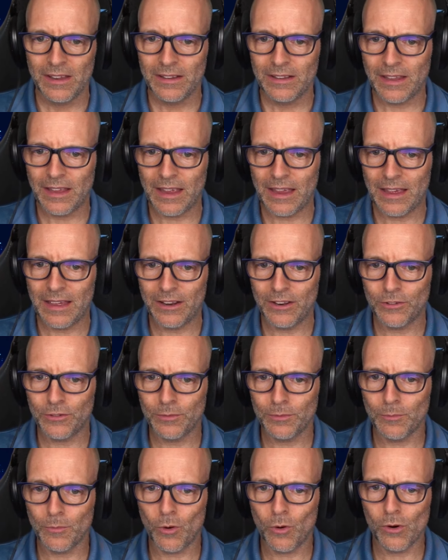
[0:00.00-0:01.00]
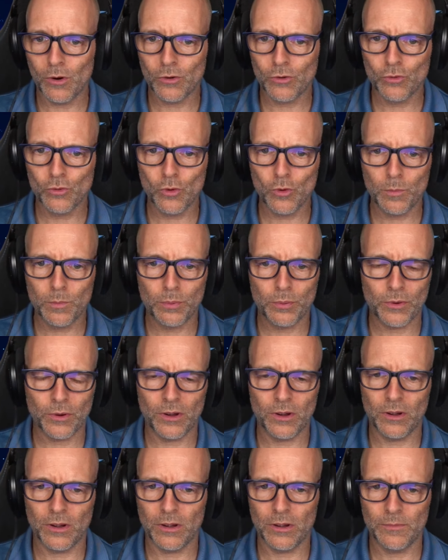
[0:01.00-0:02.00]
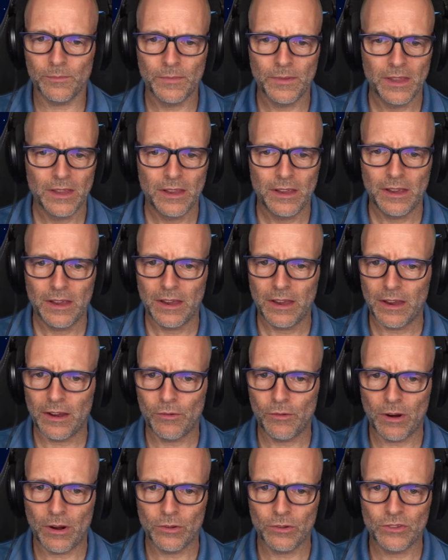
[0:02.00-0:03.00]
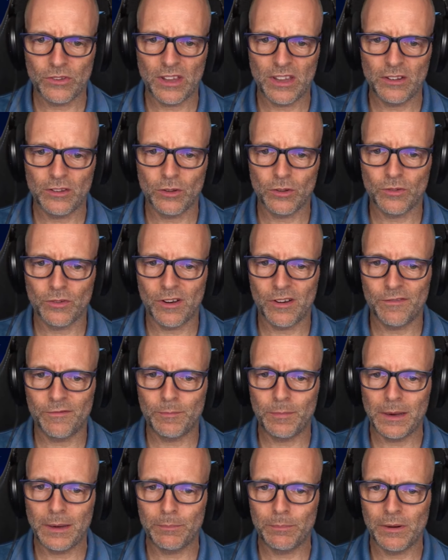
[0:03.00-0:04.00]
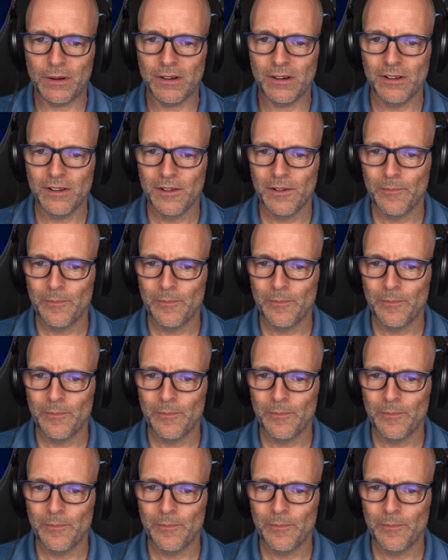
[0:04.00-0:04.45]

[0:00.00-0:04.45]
They had a small group, around 10 to 12 people.